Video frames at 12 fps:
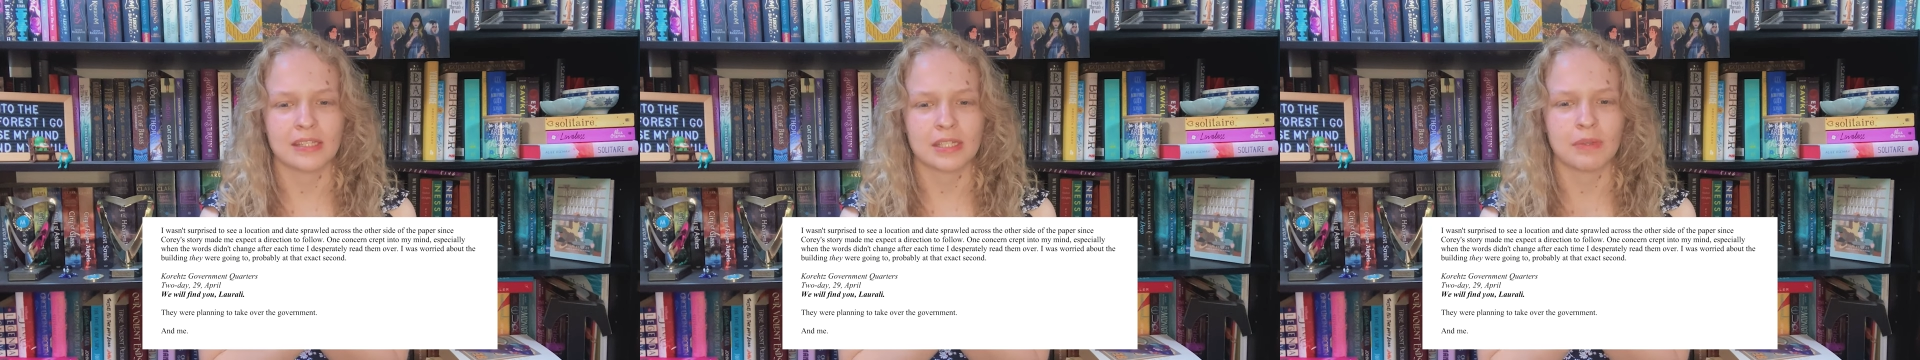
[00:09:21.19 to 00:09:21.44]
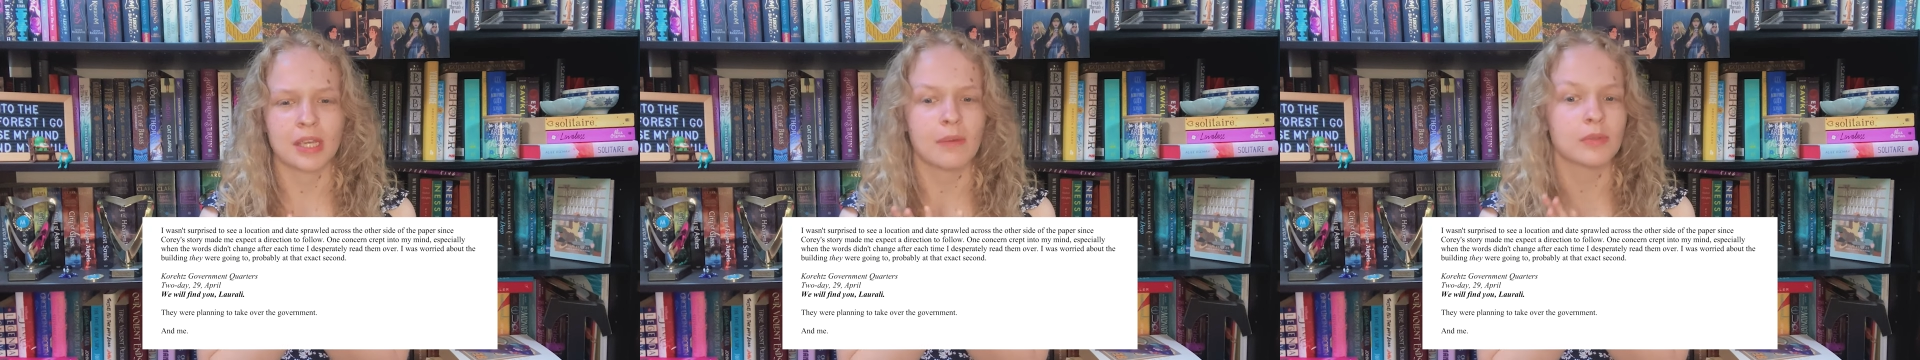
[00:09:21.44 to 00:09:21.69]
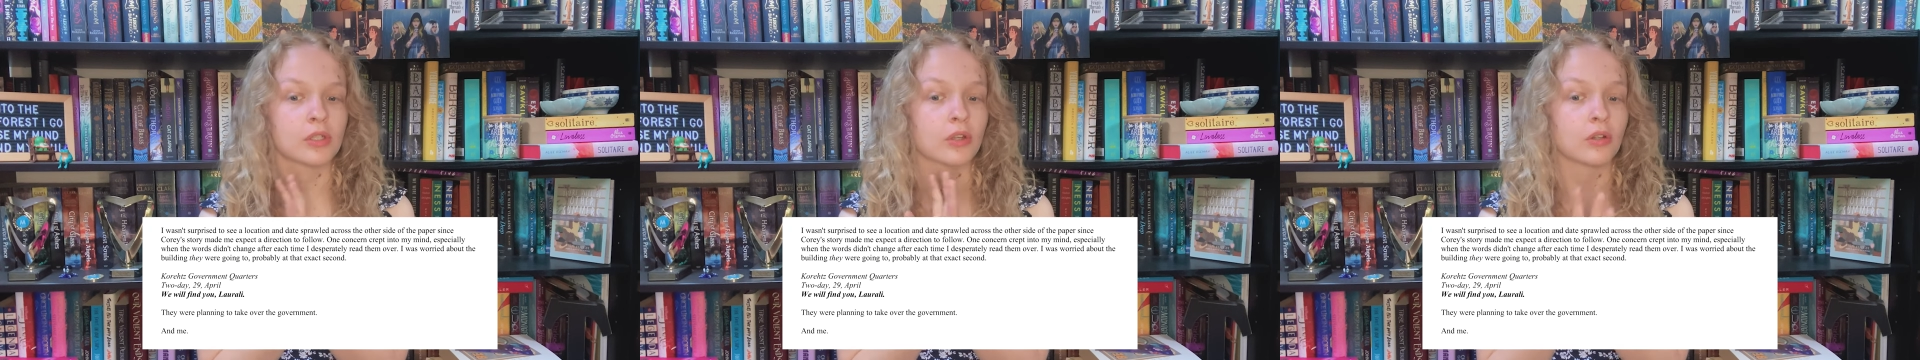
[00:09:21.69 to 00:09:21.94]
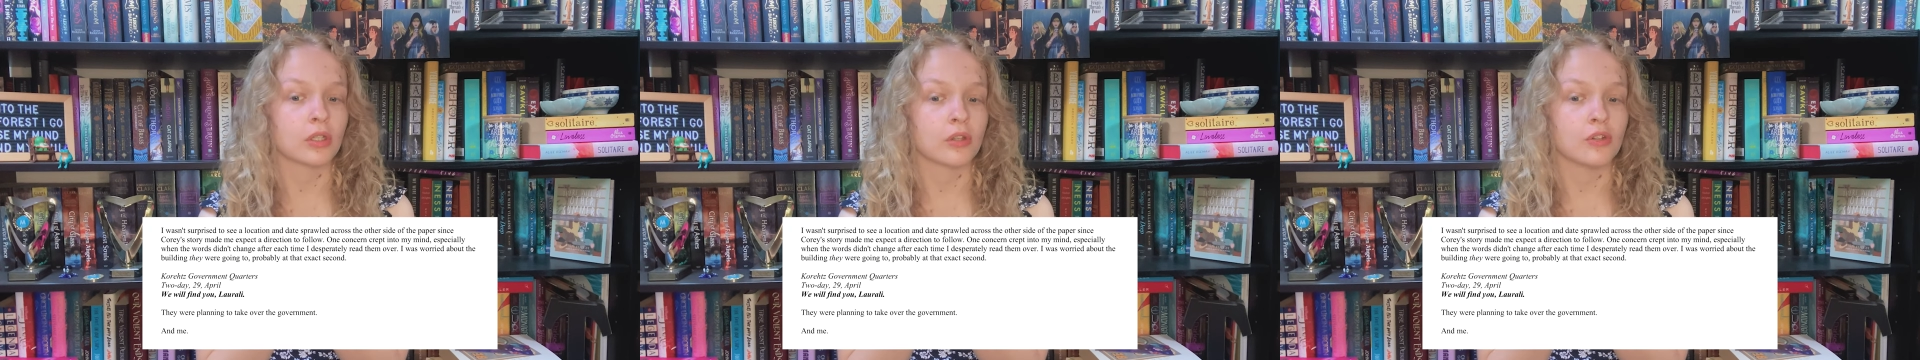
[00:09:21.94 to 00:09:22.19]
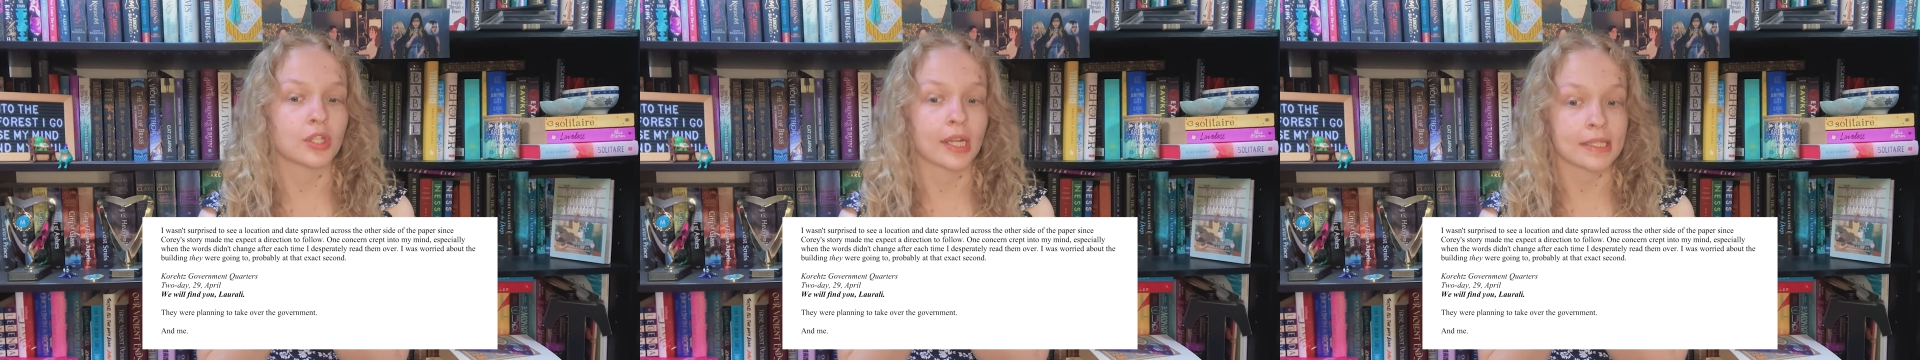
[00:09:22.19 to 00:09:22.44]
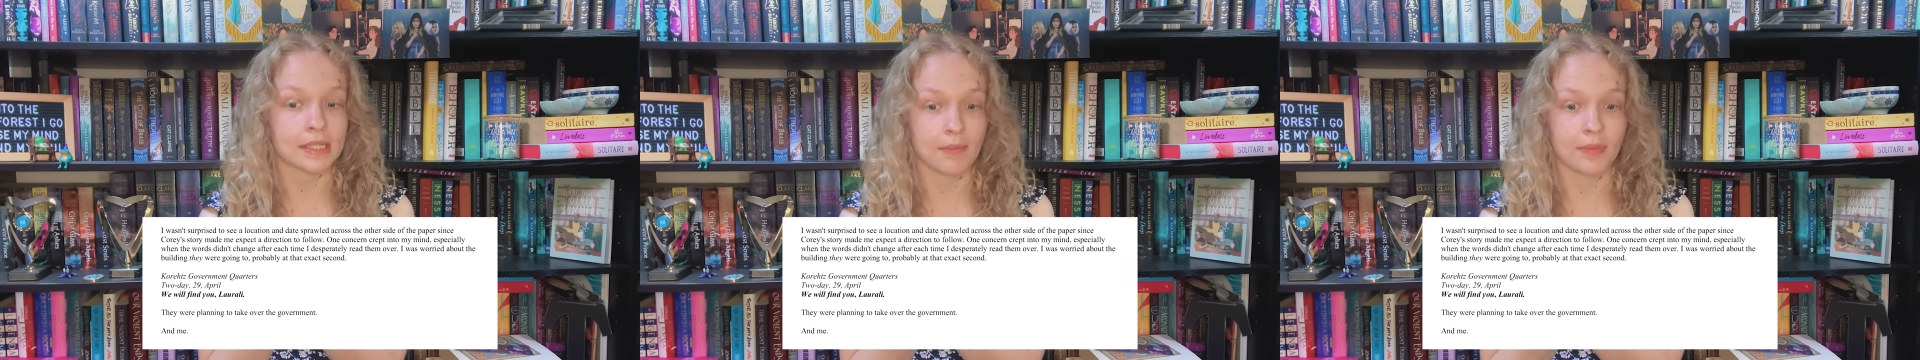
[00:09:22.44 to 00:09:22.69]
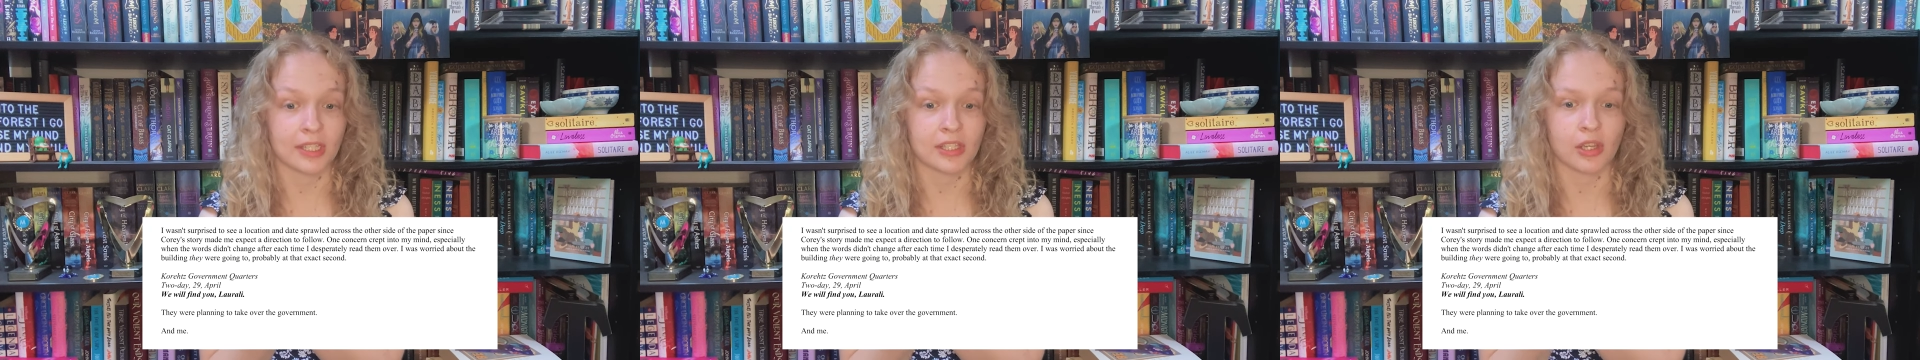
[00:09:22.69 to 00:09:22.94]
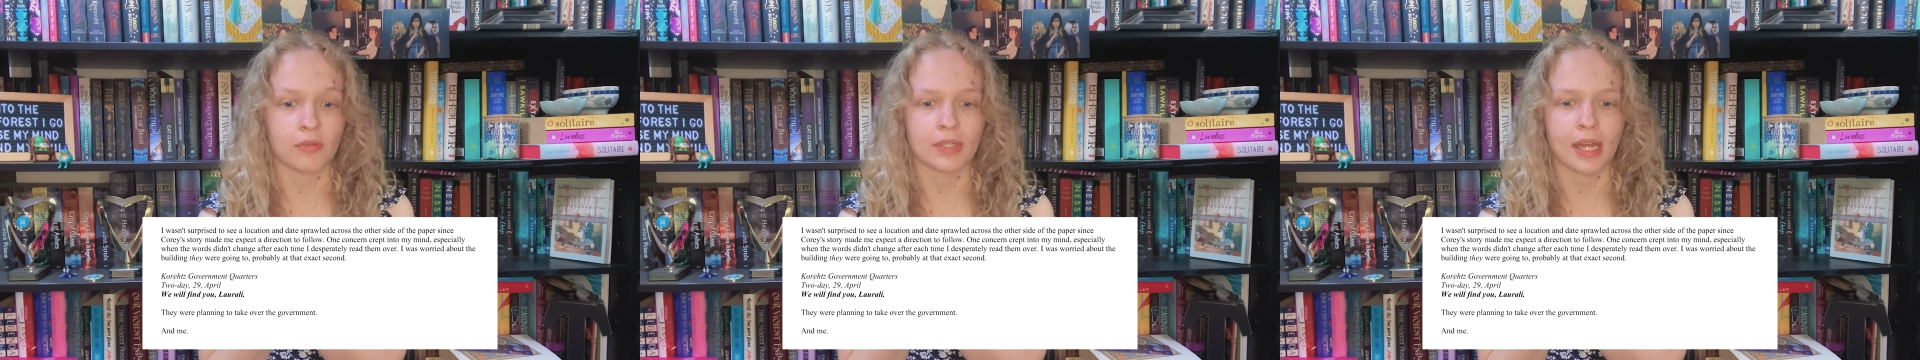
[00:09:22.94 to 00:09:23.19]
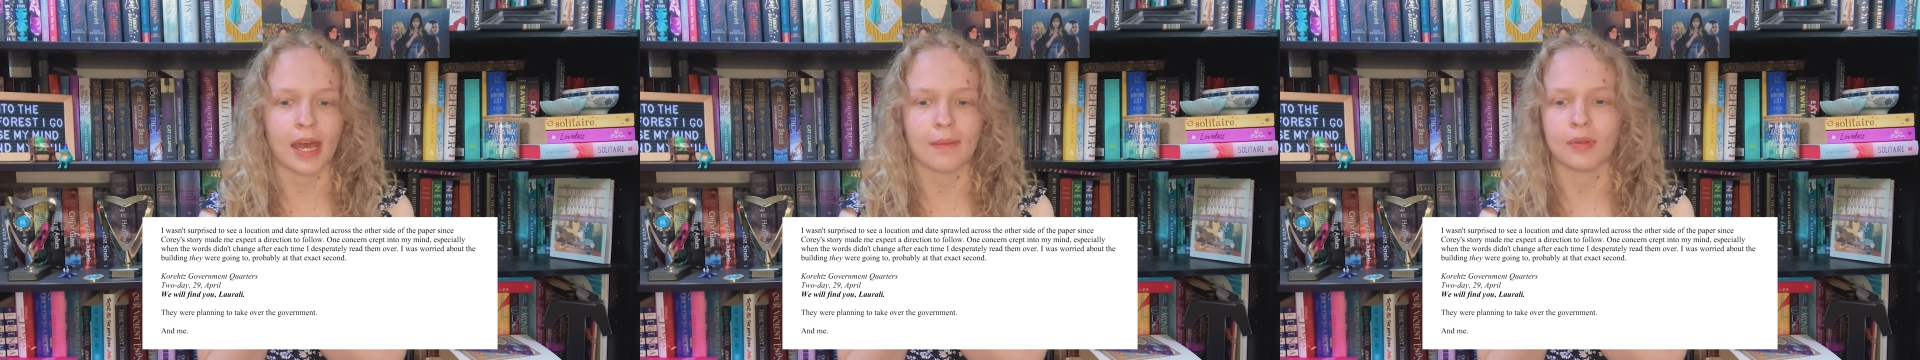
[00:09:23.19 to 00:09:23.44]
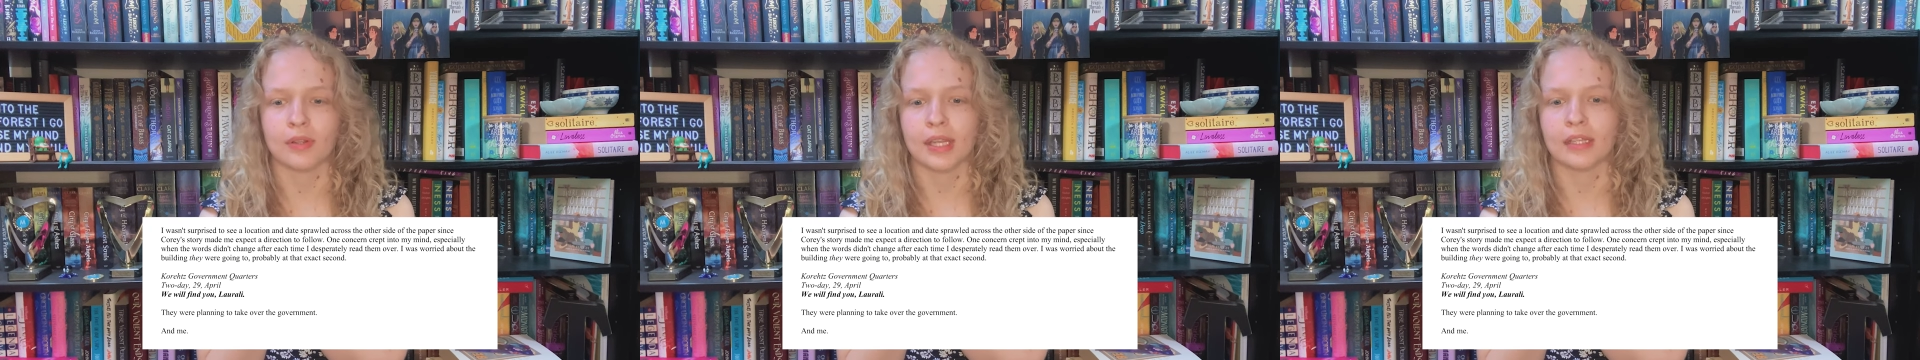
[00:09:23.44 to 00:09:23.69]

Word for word: so we come to the conclusion that something is going to happen